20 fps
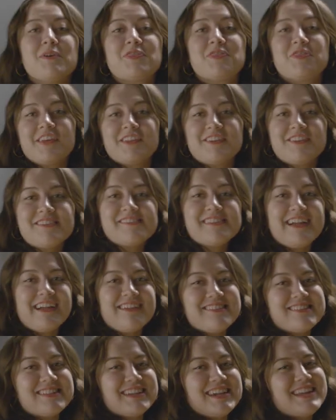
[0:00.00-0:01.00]
With
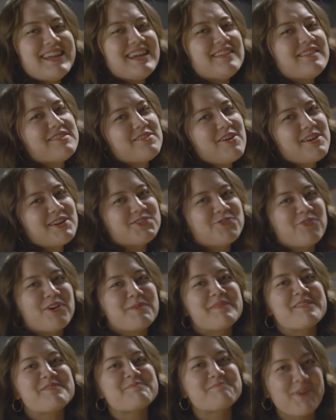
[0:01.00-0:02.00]
theater-style seating, this
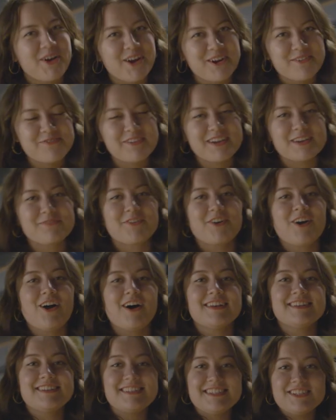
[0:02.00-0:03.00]
auditorium is perfect for
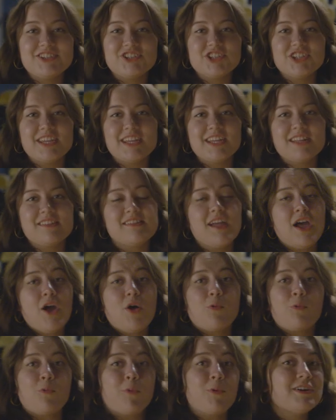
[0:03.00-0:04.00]
auditions,
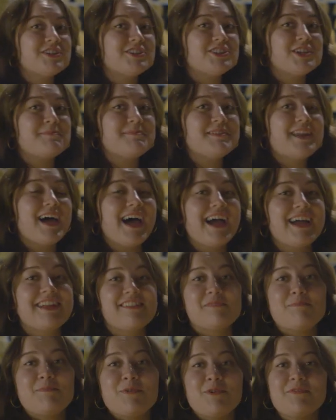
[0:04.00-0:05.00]
worship
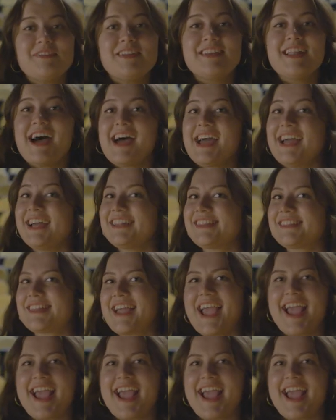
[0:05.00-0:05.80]
nights, movie nights,